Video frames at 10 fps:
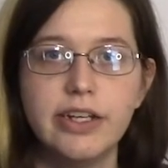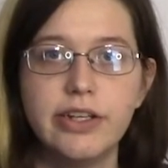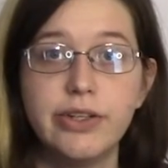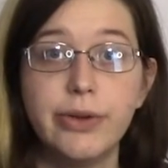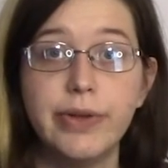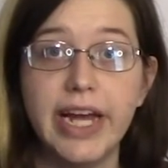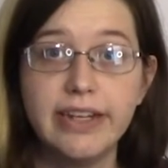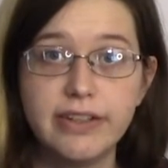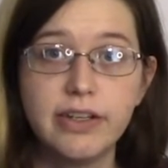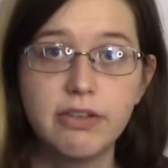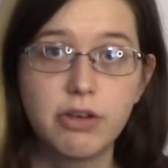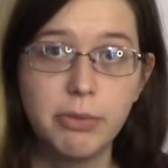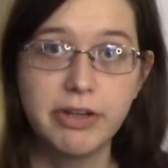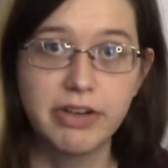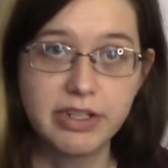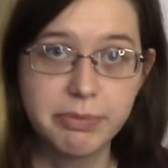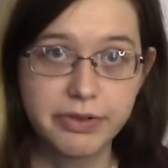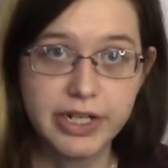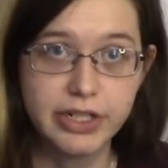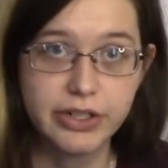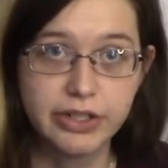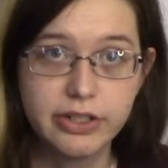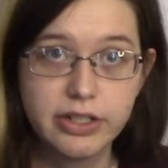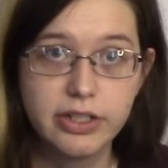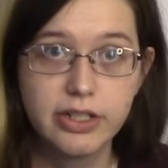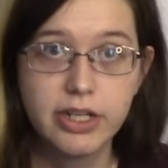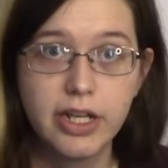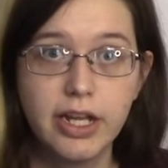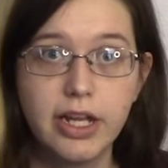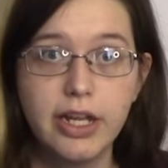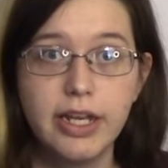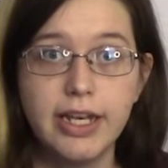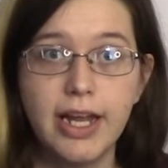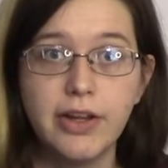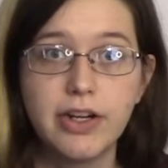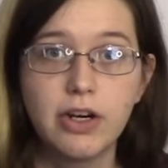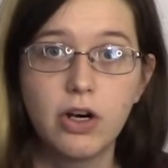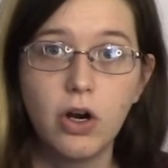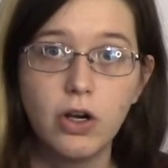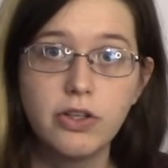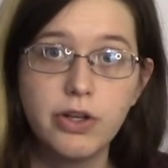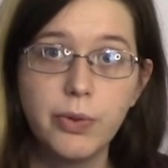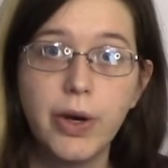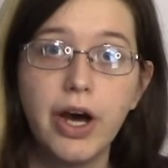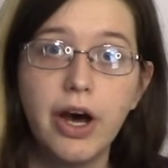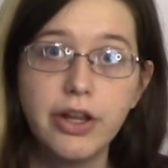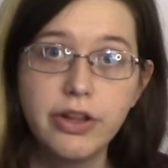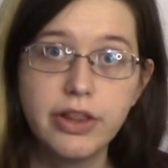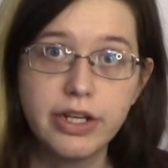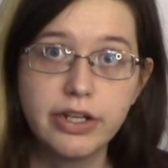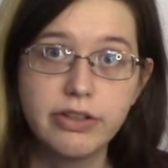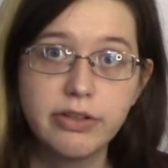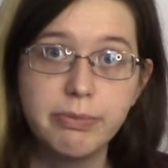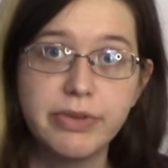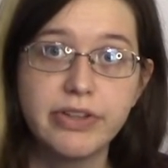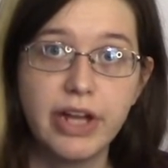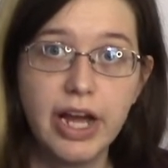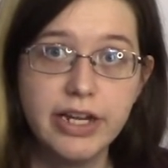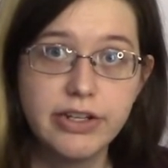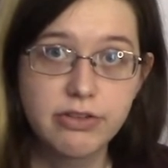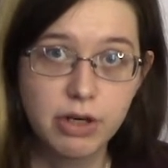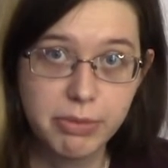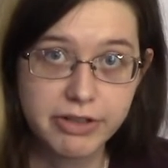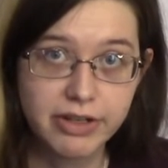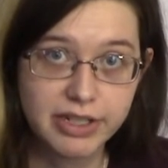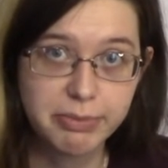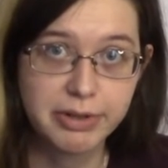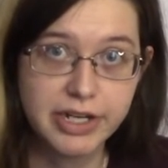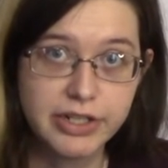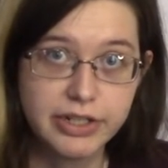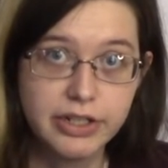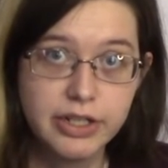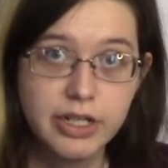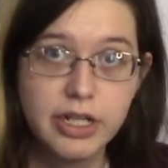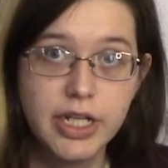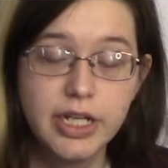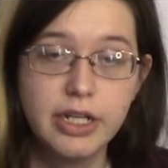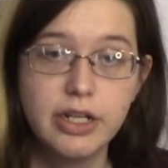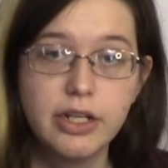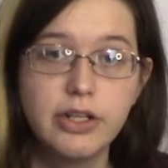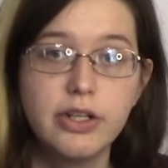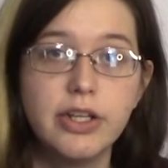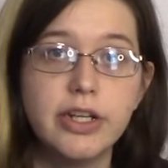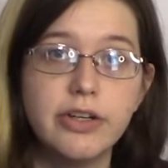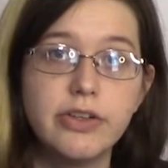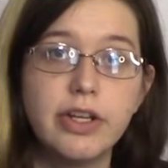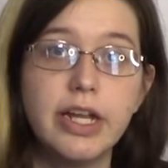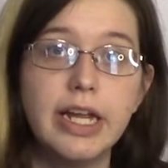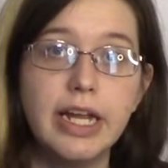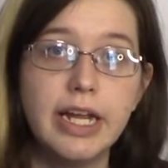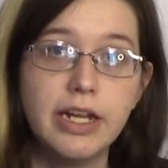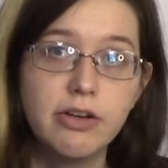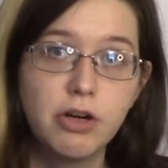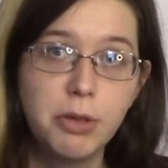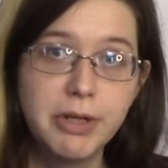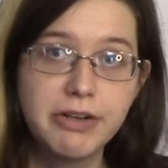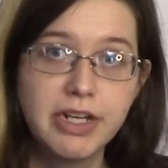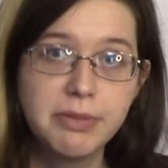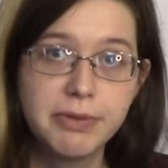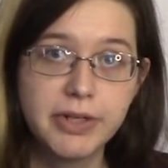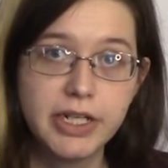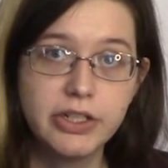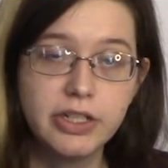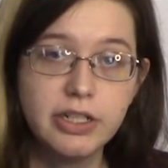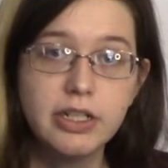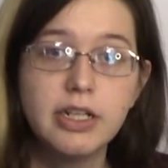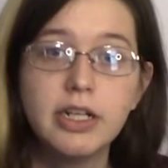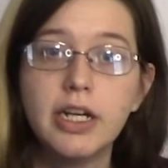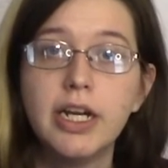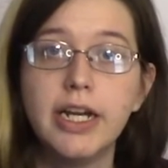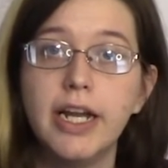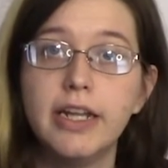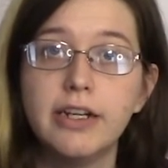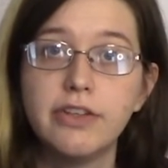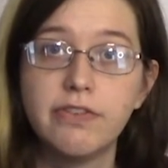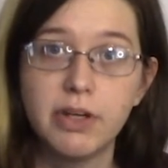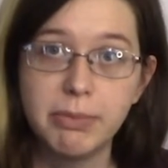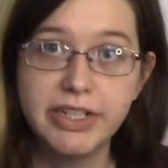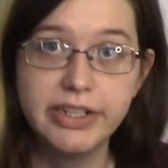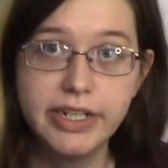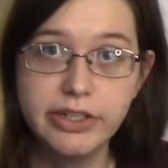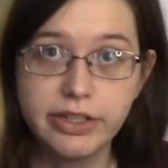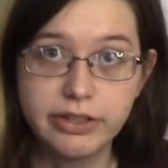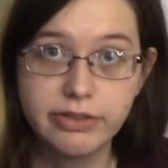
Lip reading: So that's aerobic respiration. Now there are also other things besides aerobic respiration. There's anaerobic respiration and there's fermentation.